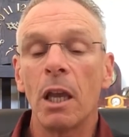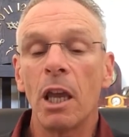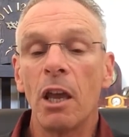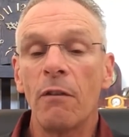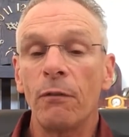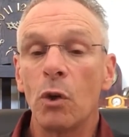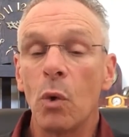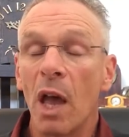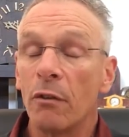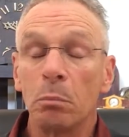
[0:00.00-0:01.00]
If you
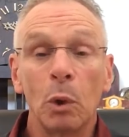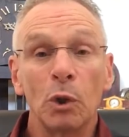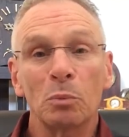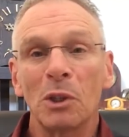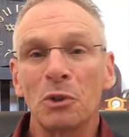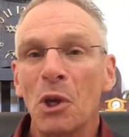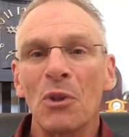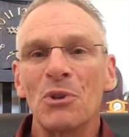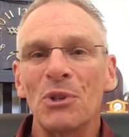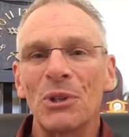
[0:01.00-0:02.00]
have employer-sponsored health
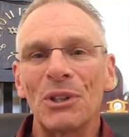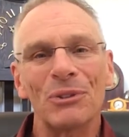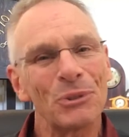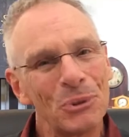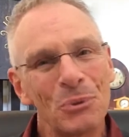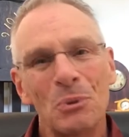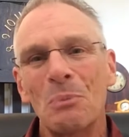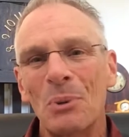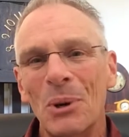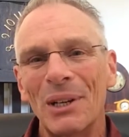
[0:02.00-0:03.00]
insurance,
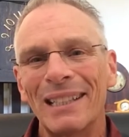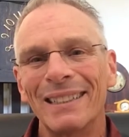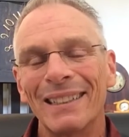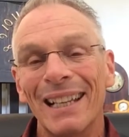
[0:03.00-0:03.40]
report it.